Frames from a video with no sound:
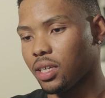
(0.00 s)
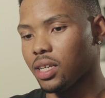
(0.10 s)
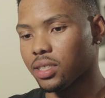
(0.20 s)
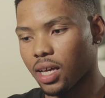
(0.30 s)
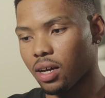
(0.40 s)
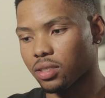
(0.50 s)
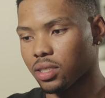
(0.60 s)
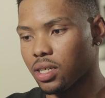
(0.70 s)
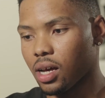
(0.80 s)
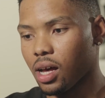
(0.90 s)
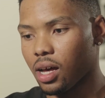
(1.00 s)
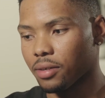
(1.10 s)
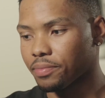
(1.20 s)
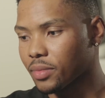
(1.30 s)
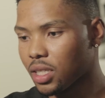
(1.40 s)
kids down to the
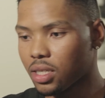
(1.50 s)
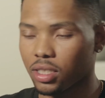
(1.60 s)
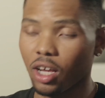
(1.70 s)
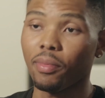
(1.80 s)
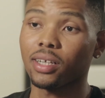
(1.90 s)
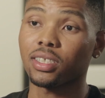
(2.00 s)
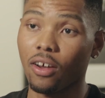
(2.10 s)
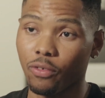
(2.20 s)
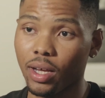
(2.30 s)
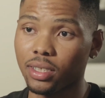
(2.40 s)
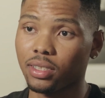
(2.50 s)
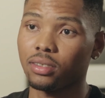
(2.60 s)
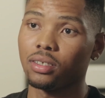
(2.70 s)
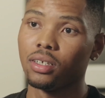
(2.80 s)
South by Southwest.